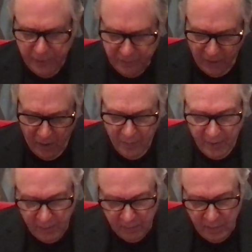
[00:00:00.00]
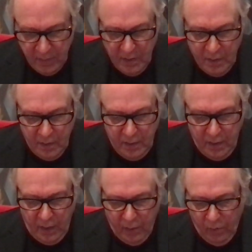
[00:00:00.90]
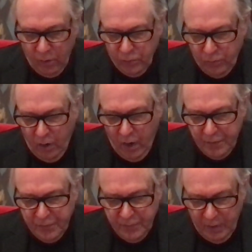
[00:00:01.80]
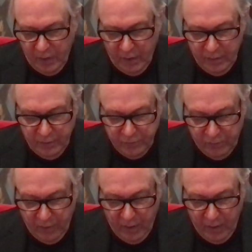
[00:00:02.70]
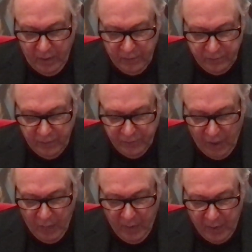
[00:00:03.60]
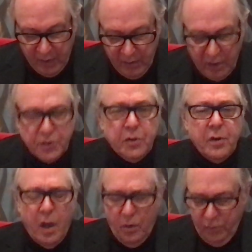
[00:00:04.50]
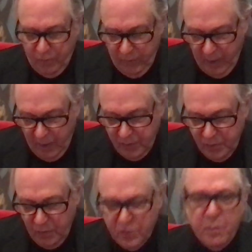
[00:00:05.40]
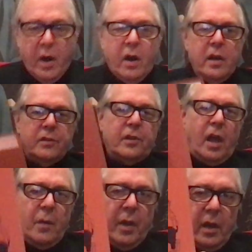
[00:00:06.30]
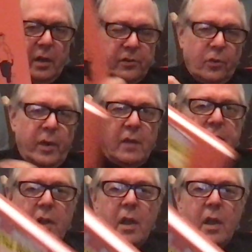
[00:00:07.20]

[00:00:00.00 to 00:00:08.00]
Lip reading: is commenting, and Arnold Roth is commenting, and Gary Trudeau, who created Doonesbury, is commenting. So we have